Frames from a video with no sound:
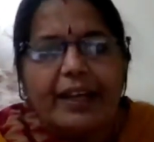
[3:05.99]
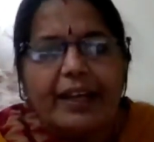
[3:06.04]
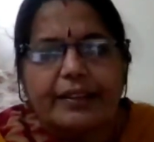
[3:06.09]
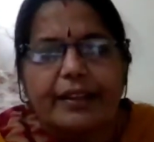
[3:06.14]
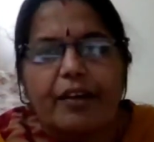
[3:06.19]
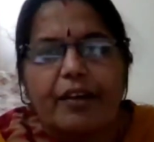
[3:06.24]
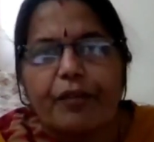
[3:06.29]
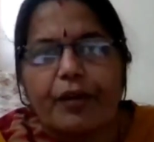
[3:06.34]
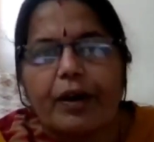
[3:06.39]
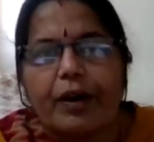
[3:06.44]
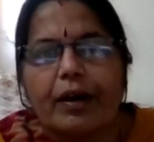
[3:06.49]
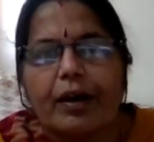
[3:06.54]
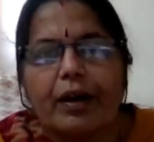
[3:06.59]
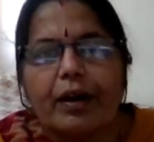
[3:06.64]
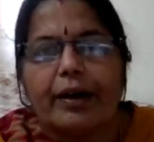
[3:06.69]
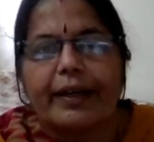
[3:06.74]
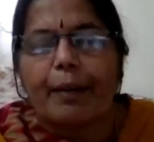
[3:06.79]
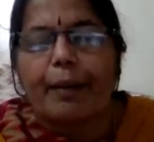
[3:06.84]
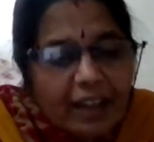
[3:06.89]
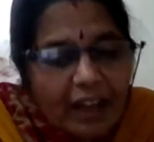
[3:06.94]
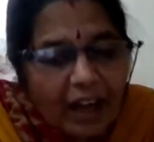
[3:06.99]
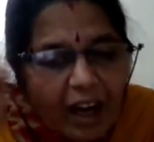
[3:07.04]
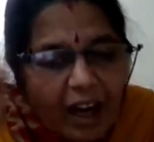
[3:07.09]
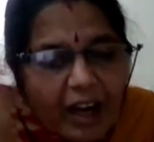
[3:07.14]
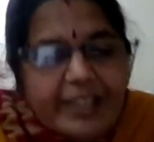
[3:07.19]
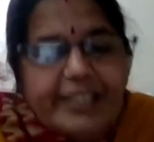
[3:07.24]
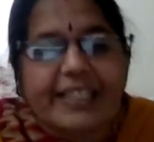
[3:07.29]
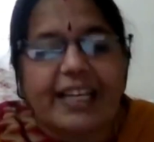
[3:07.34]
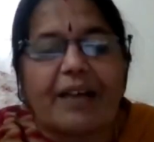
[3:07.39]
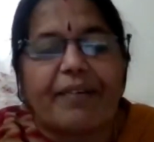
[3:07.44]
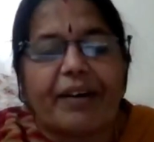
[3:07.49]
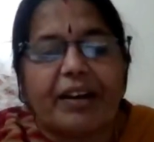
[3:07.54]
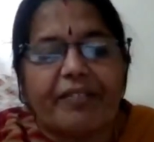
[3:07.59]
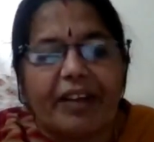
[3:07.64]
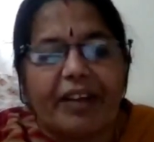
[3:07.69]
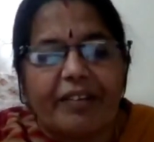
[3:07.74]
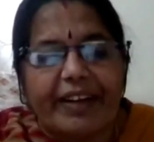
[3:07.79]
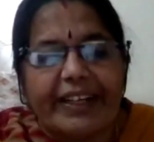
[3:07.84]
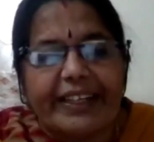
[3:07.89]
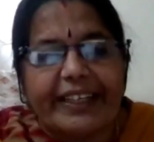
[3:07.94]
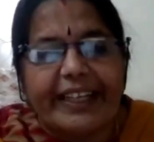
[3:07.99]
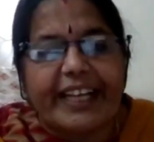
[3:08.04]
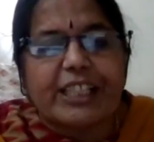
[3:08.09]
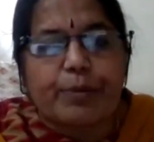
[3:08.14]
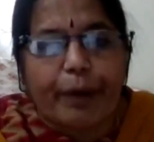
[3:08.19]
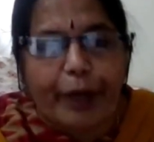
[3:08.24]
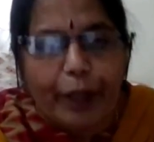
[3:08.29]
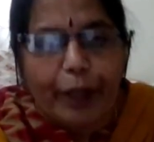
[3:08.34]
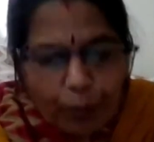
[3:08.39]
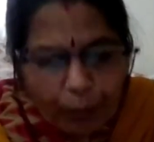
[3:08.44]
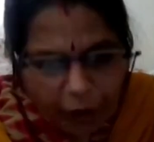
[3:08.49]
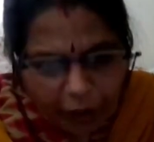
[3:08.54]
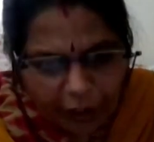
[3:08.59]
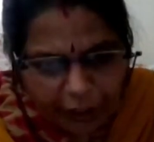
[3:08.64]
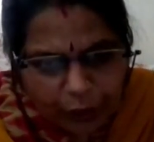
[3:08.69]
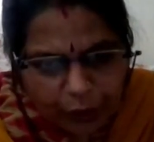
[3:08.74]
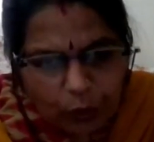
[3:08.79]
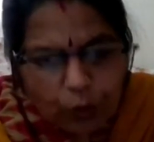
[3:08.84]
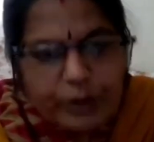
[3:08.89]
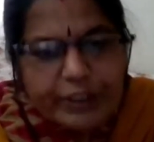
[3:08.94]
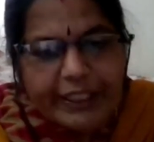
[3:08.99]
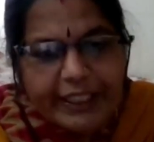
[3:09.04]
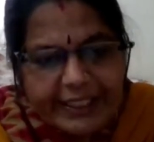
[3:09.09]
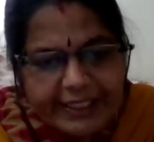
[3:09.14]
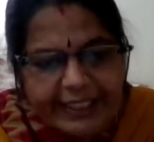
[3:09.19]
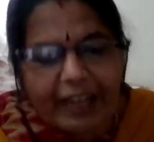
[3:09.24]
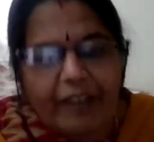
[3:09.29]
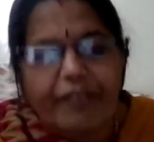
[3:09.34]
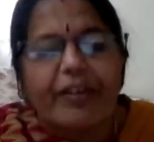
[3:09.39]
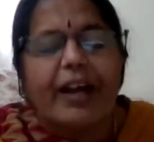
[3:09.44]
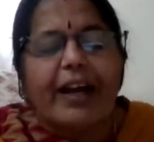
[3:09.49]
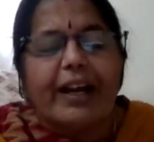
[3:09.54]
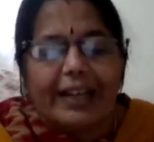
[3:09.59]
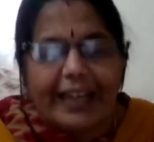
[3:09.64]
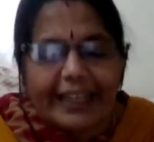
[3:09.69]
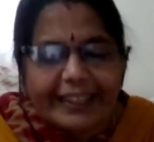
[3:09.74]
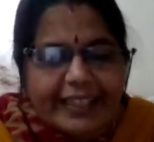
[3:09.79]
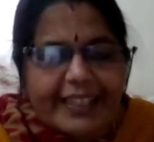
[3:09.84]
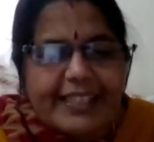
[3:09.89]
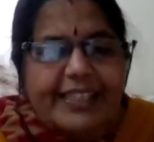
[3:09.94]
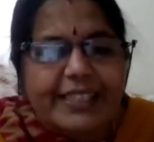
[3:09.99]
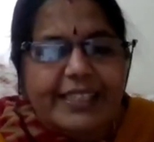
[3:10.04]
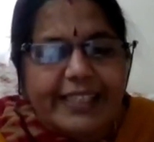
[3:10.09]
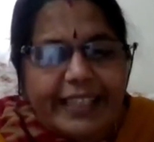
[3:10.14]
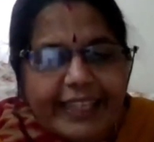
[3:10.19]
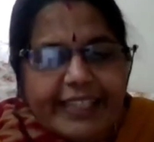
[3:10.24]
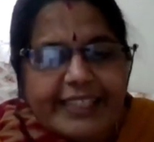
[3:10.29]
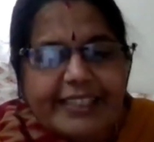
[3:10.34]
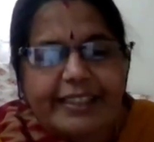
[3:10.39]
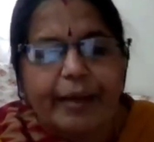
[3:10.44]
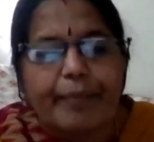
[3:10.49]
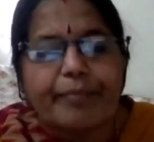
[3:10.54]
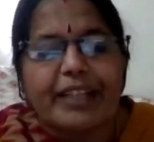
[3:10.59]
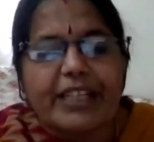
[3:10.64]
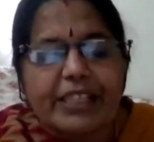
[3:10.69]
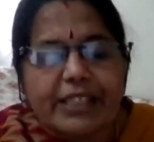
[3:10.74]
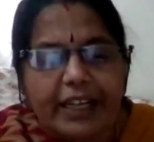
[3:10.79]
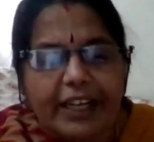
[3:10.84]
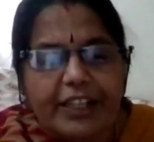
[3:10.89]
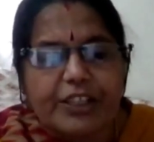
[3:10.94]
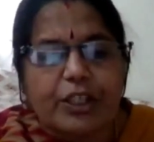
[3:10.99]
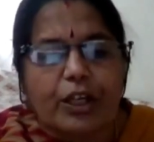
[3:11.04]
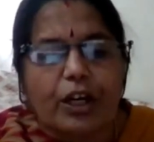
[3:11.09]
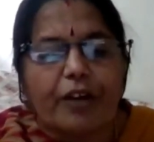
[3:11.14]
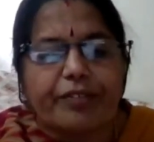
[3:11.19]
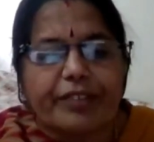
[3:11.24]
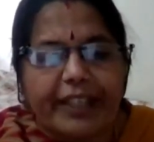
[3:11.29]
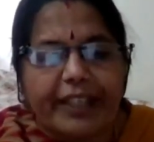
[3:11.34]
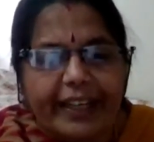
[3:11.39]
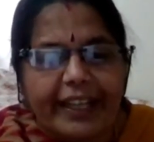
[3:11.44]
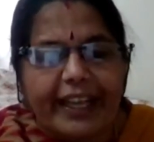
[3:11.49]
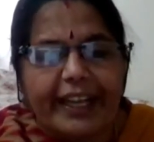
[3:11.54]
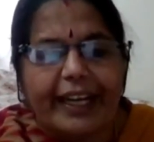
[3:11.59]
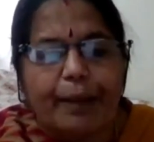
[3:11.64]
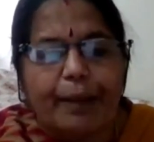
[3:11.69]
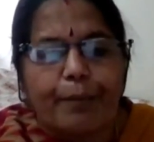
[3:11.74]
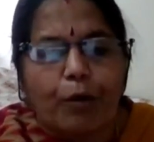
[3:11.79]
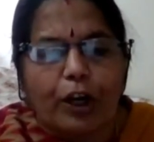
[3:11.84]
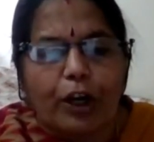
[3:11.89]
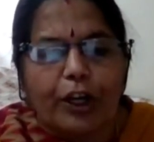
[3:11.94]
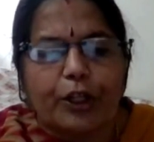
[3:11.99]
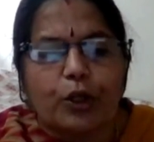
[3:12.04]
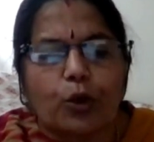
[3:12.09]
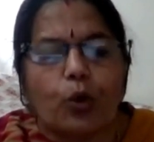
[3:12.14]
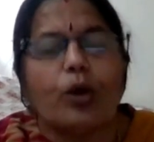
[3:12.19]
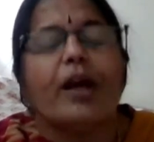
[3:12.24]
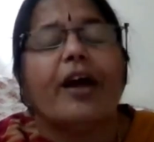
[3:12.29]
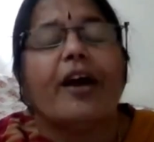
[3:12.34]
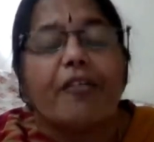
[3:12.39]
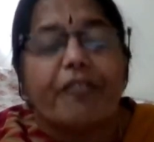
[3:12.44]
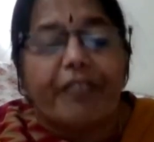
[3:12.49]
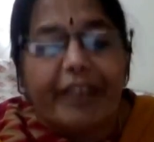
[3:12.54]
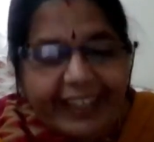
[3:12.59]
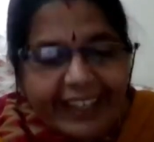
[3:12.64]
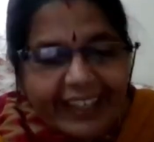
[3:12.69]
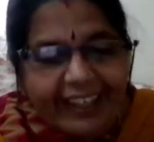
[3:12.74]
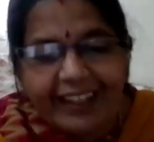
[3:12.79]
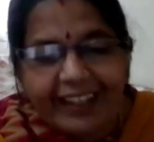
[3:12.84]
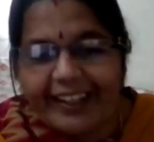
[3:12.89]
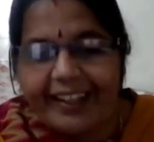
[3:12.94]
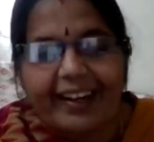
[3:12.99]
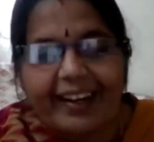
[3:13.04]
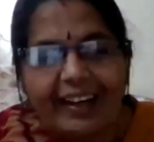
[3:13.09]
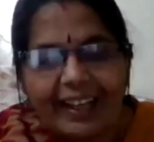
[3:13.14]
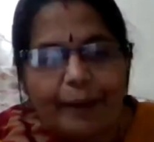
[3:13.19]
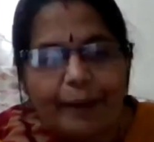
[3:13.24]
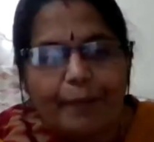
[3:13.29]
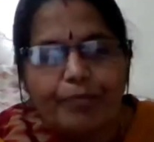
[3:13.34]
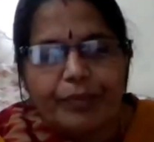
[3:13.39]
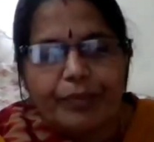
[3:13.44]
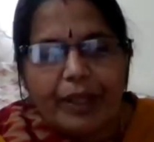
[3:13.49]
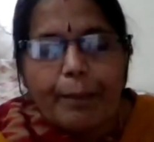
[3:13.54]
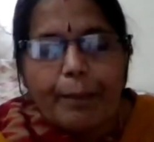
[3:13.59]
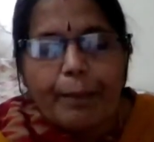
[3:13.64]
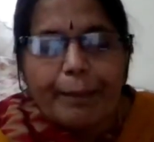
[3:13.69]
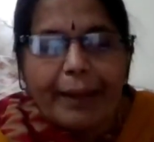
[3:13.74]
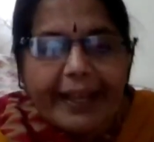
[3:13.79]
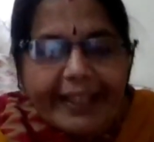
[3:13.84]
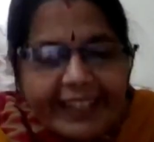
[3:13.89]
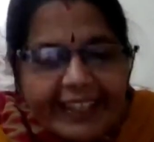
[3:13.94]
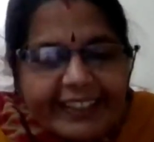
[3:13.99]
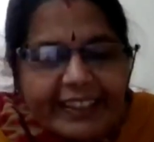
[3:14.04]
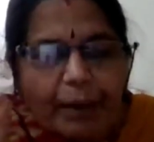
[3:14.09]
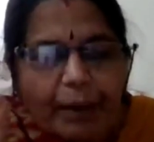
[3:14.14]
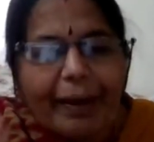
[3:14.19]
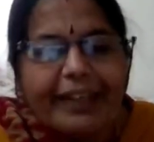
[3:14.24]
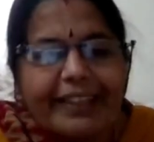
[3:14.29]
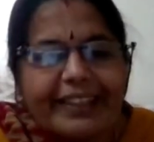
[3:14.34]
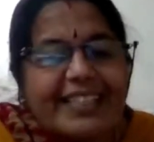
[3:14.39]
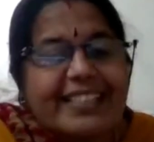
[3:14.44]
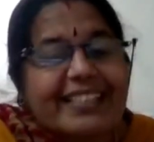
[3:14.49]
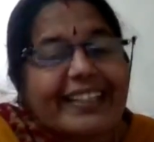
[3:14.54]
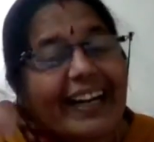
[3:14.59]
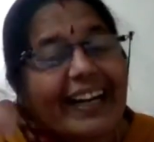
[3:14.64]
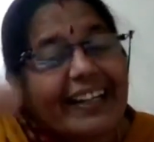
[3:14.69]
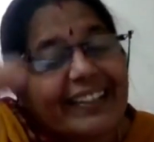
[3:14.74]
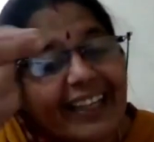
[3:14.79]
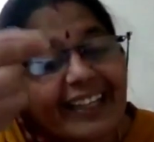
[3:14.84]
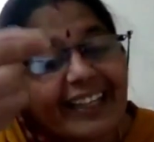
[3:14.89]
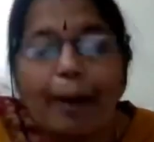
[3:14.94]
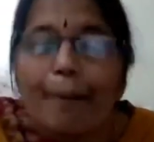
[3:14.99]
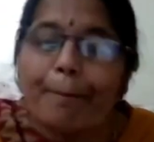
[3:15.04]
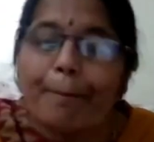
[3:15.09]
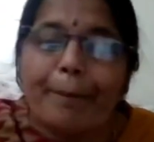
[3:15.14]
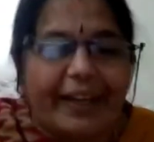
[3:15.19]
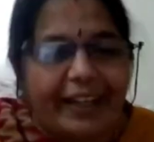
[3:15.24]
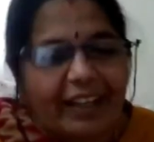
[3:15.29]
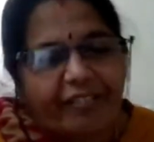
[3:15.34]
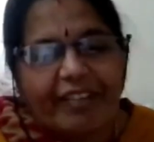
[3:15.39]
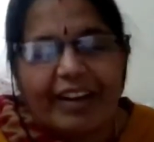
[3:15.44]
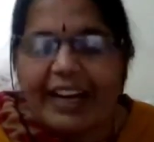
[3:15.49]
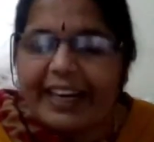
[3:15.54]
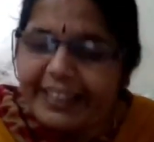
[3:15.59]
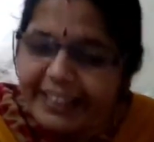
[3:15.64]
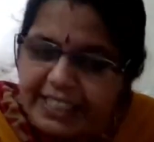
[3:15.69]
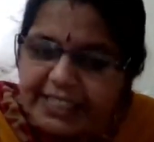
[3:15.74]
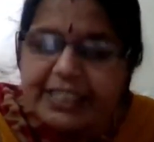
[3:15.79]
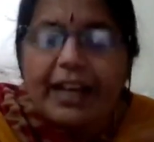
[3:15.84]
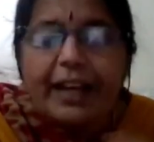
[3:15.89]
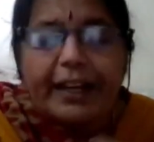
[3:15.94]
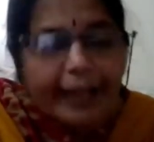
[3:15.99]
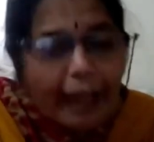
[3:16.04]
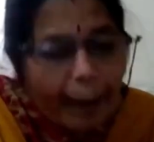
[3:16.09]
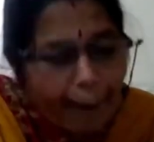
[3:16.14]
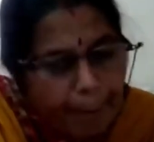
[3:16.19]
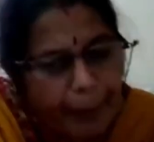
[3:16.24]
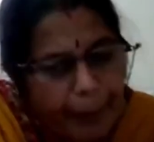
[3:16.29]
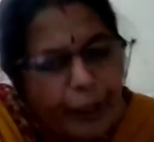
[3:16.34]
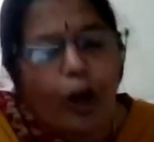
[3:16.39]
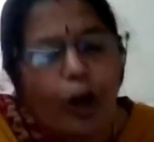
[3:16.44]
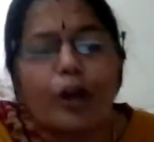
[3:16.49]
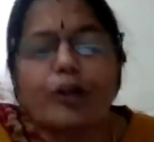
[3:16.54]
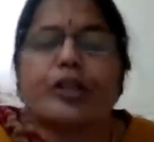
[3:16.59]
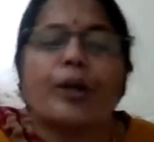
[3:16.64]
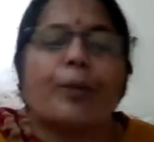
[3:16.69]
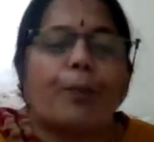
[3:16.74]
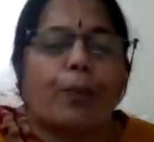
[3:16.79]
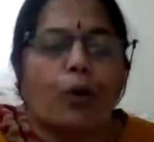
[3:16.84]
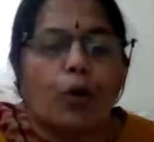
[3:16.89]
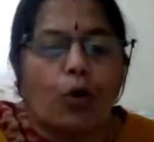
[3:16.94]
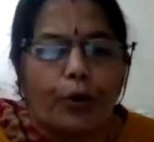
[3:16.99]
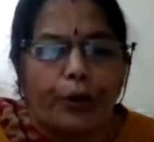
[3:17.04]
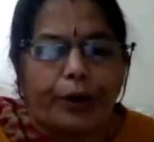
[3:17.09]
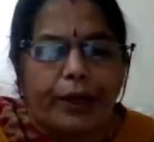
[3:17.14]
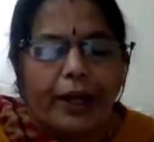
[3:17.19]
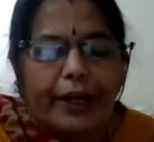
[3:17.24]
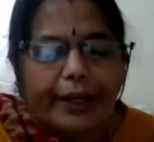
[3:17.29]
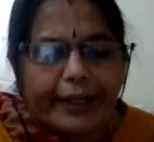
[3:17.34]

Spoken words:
The class 11, when we teach biomolecules itself, let us teach them the structure of the DNA molecule very clearly, making them understand the numbering. Let us number on the board.